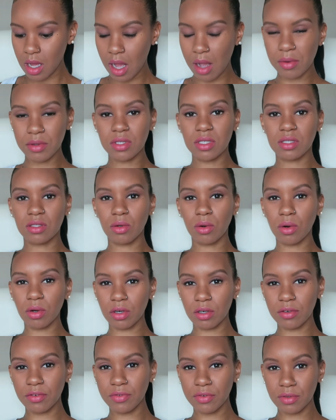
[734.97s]
I would just
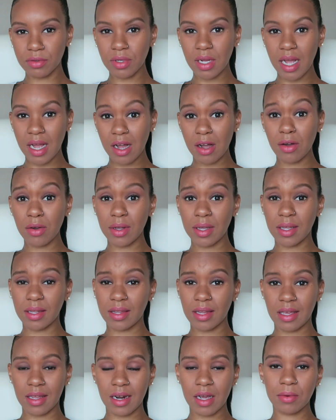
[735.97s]
order food out and
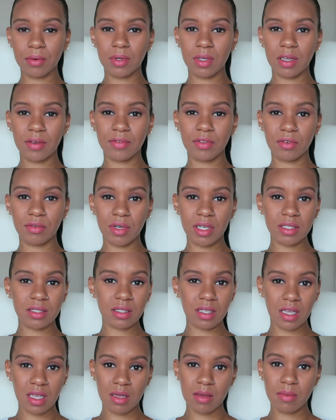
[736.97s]
then I would give the
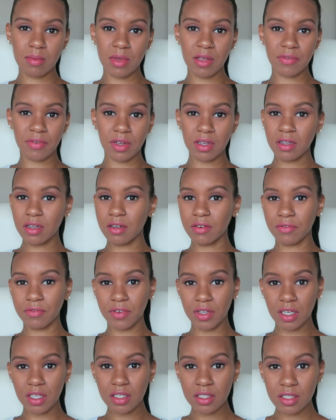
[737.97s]
rest to him if I couldn't
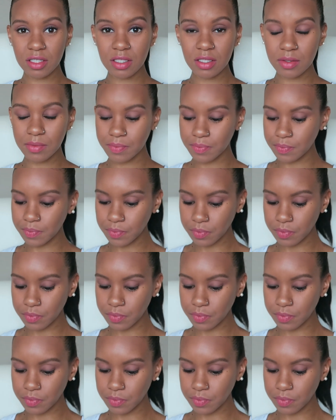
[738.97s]
finish it.